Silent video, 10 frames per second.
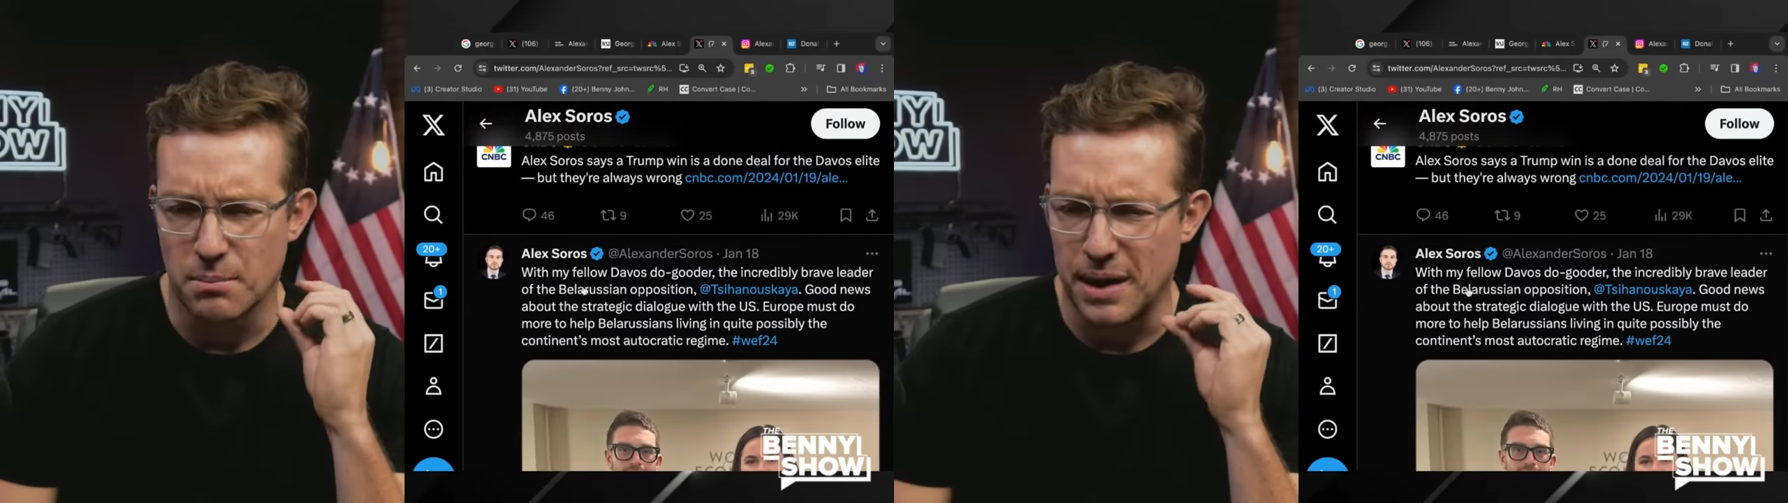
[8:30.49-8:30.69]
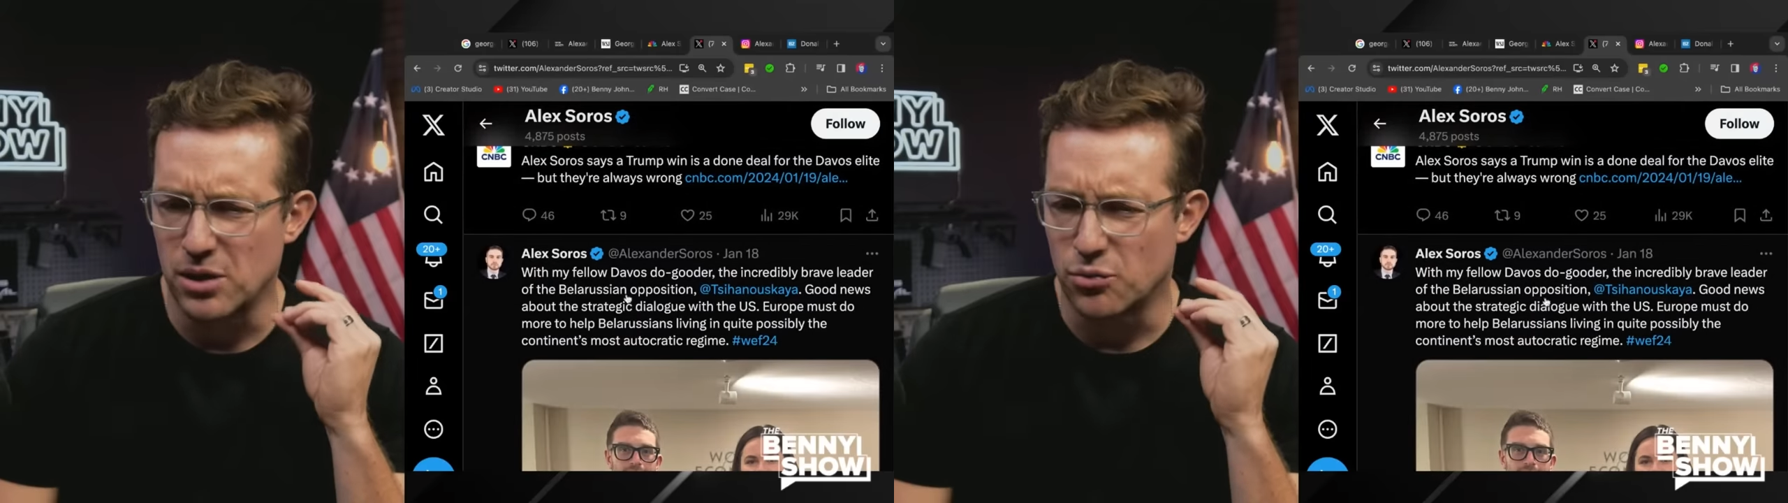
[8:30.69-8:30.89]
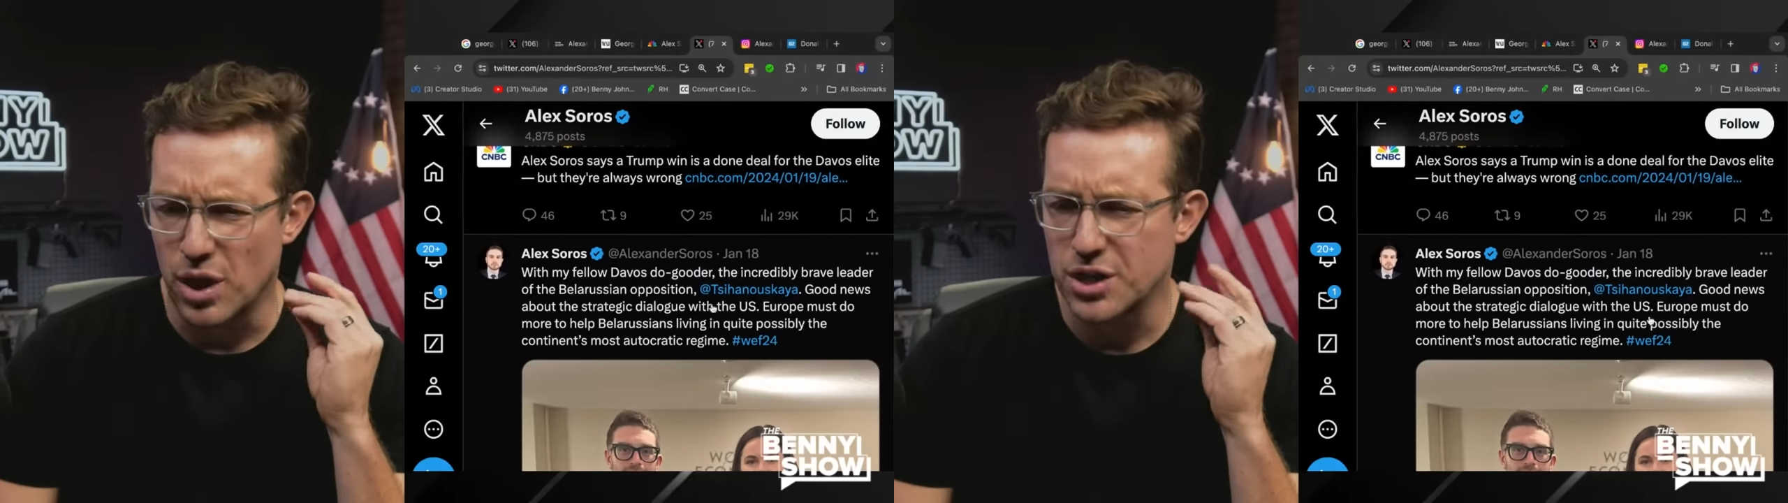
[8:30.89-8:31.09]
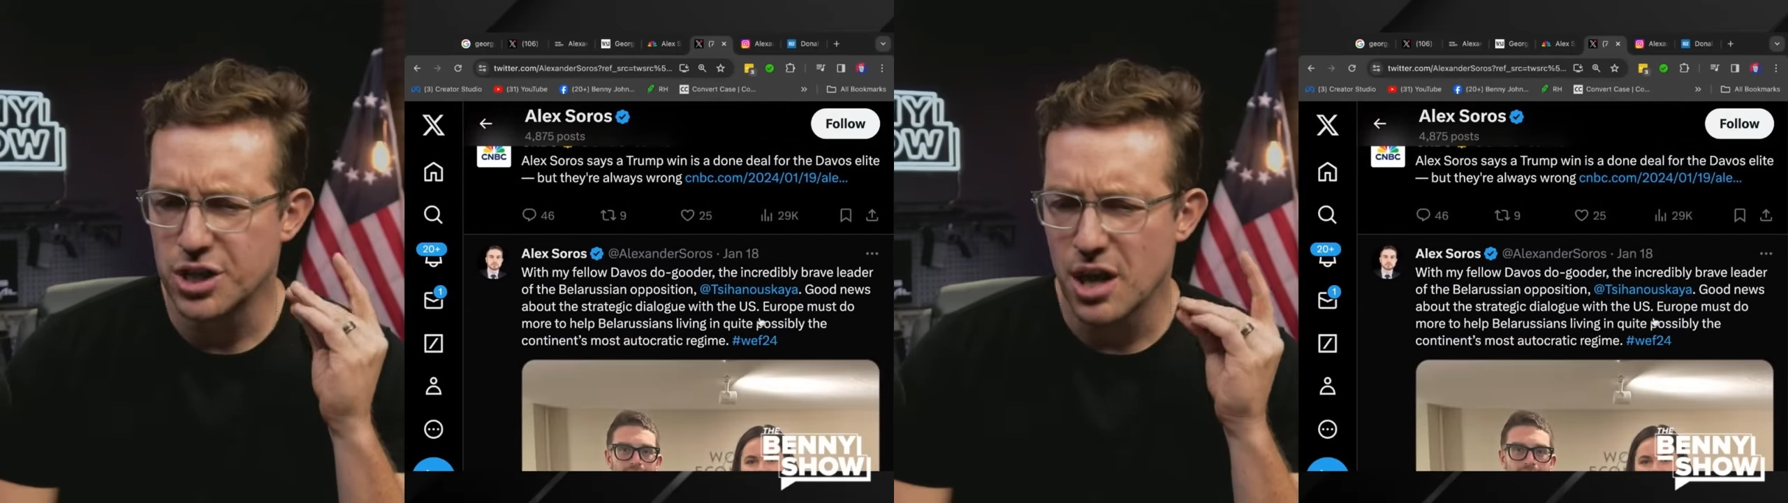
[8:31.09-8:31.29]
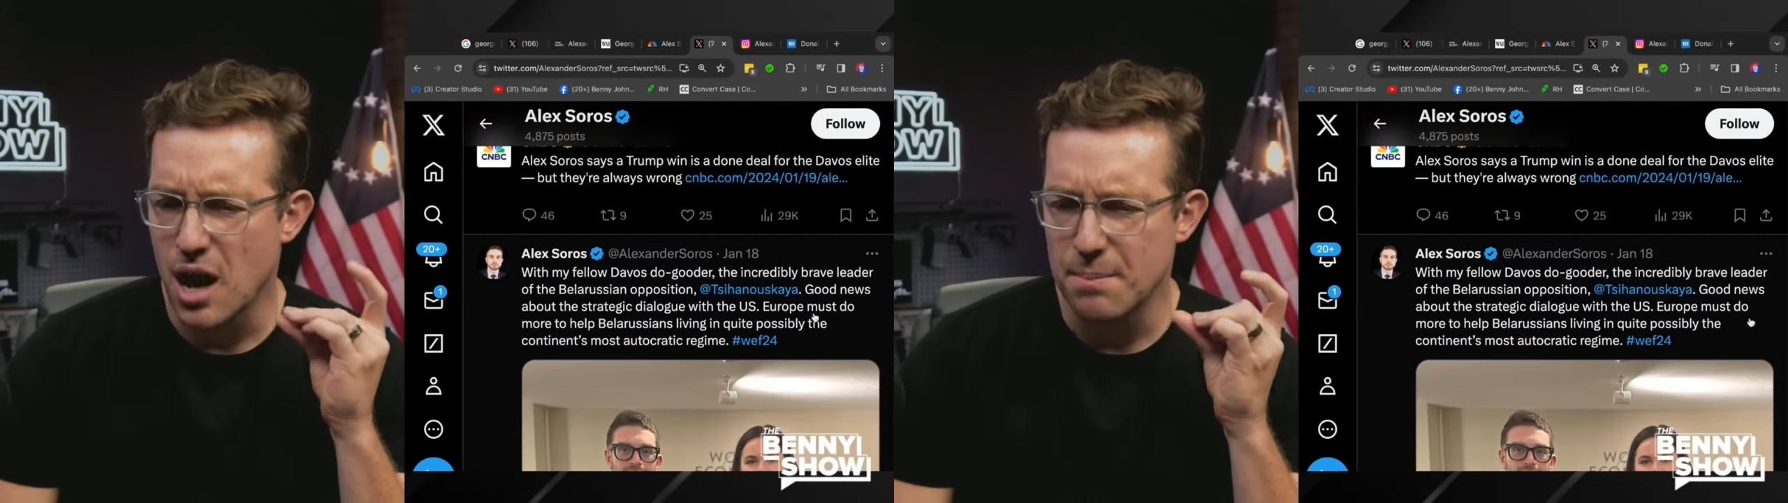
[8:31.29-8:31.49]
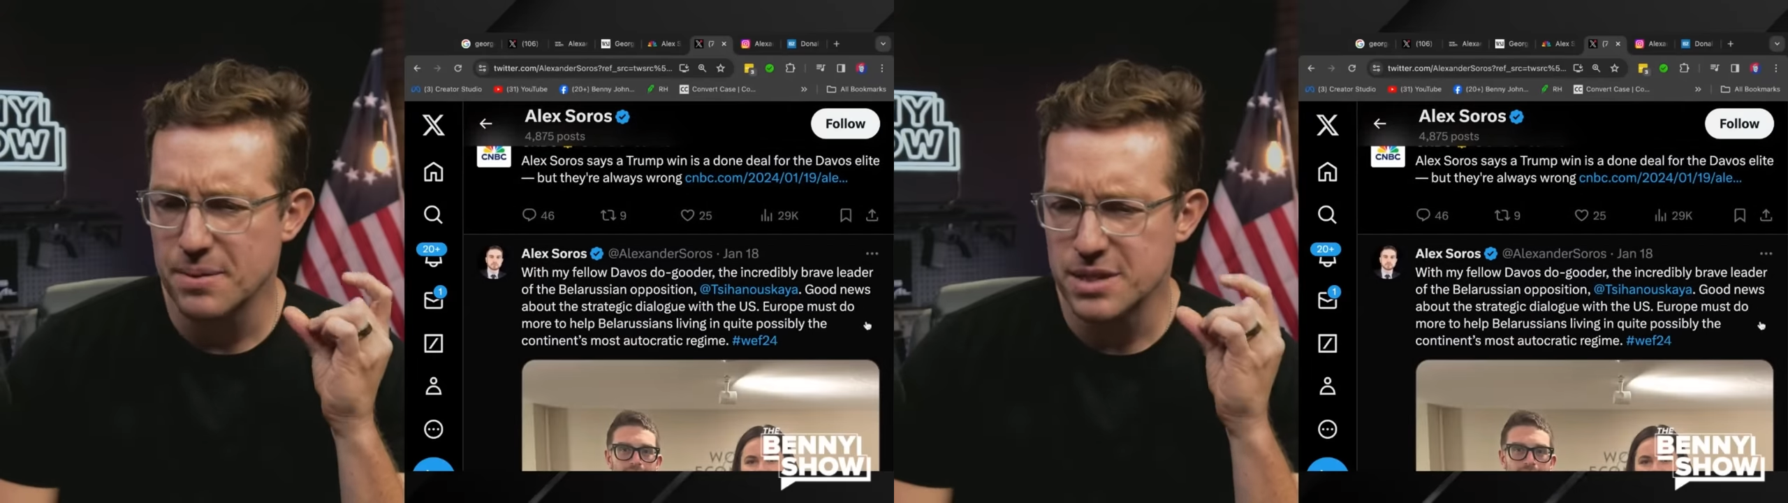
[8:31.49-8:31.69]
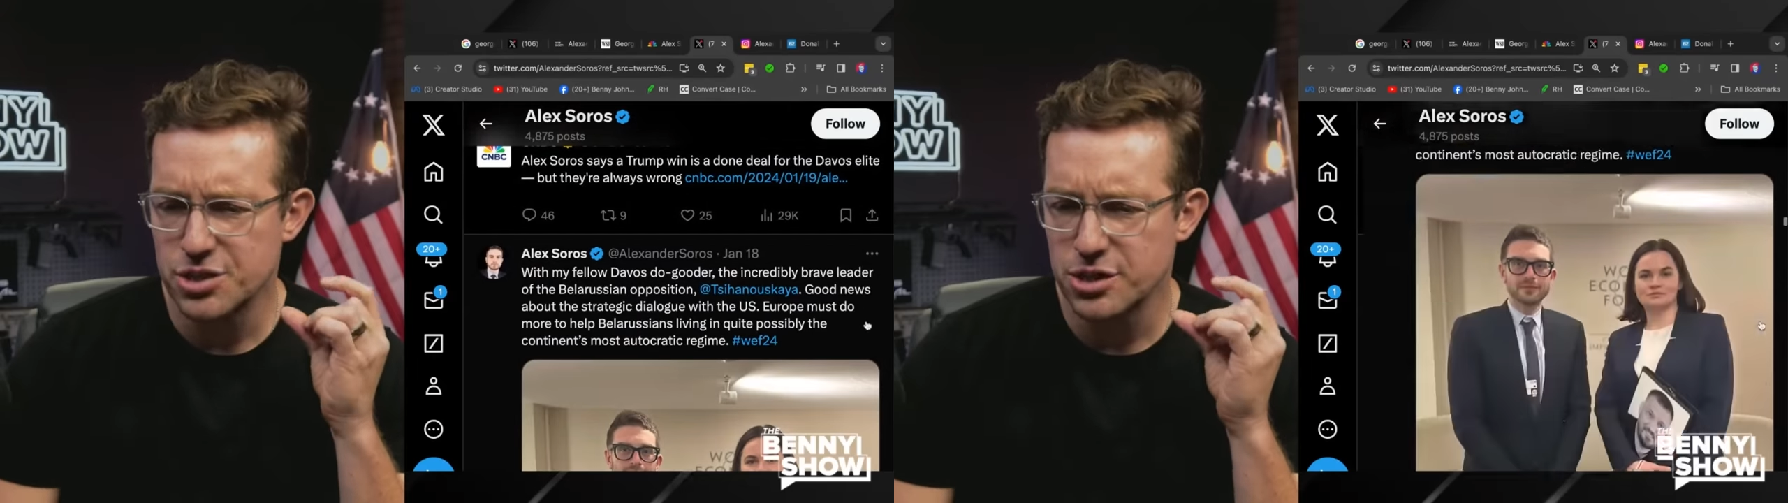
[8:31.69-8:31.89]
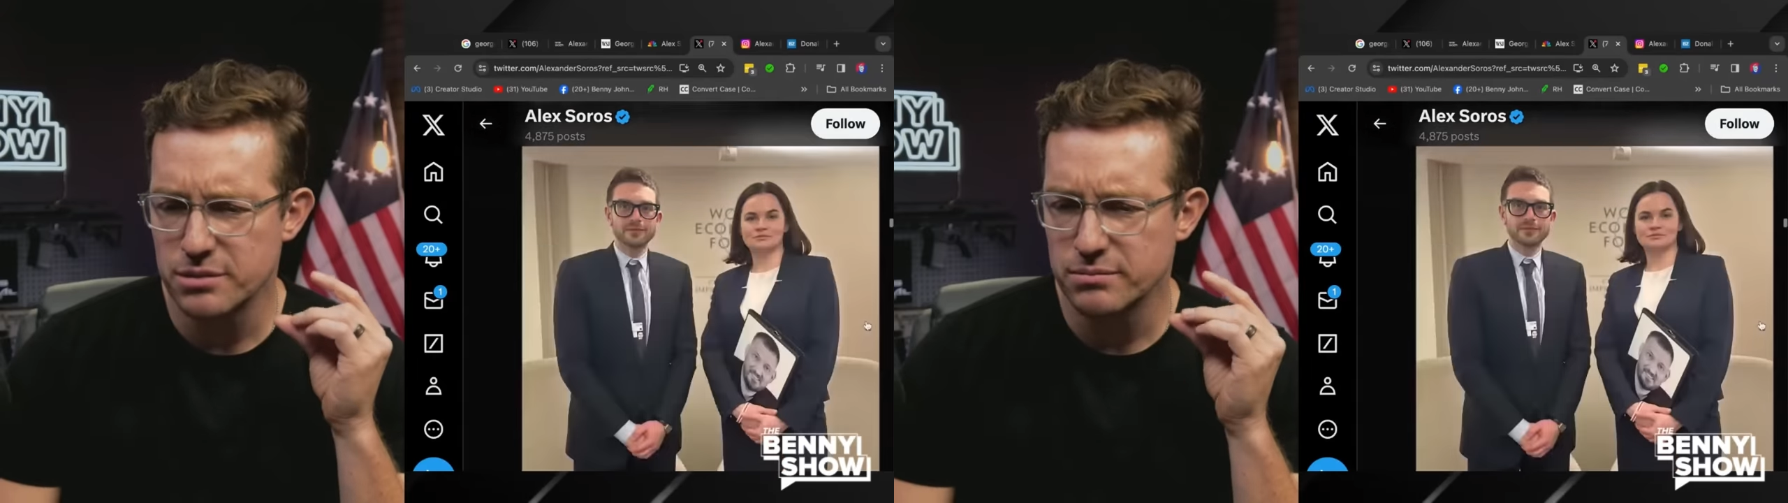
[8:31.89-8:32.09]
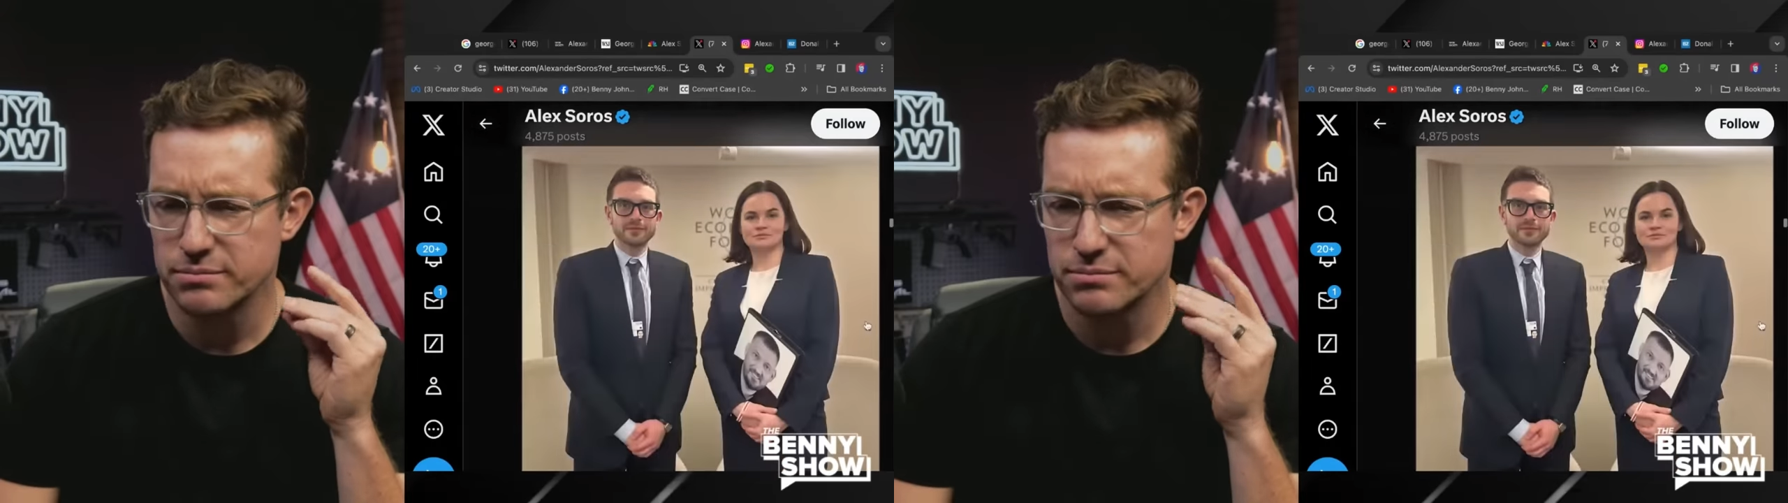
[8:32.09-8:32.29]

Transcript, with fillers: Belarusian opposition.